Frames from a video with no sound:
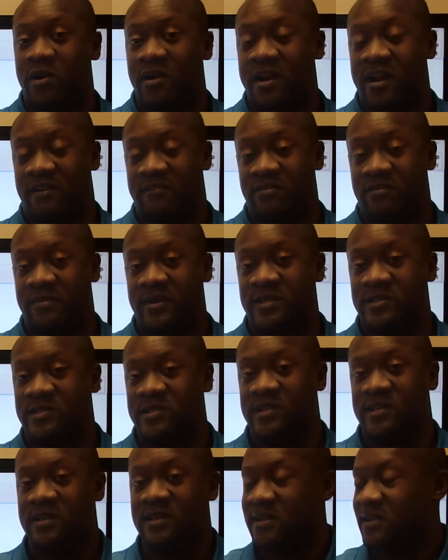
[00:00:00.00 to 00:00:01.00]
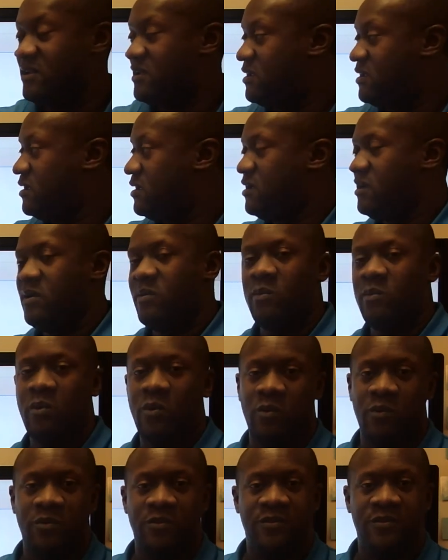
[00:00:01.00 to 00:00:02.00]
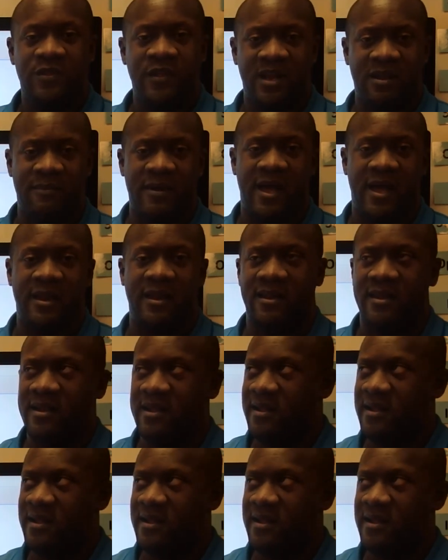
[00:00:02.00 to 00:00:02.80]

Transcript: governments. Well, think about it.